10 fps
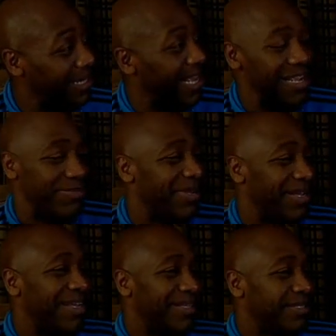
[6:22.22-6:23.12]
the game.
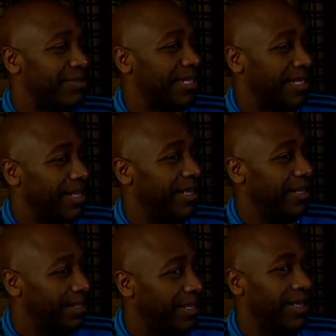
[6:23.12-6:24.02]
So I was like,
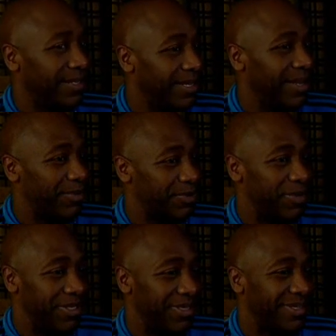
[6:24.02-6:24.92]
yeah, yeah, yeah, that was
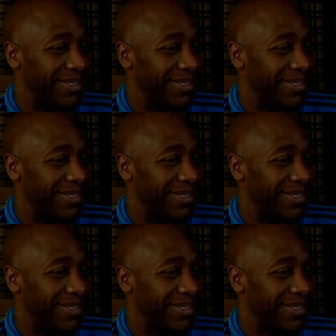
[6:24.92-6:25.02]
me.